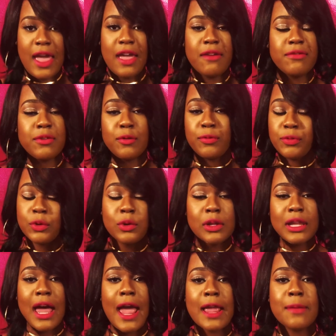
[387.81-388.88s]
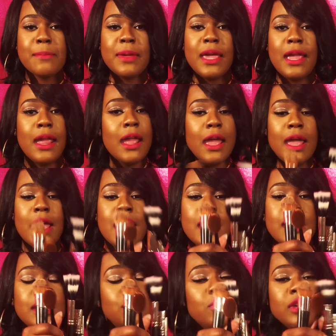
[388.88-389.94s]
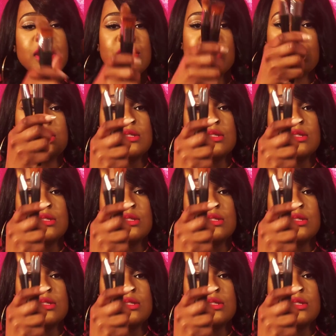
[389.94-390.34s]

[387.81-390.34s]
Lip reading: Hey, if you're frugal like me, you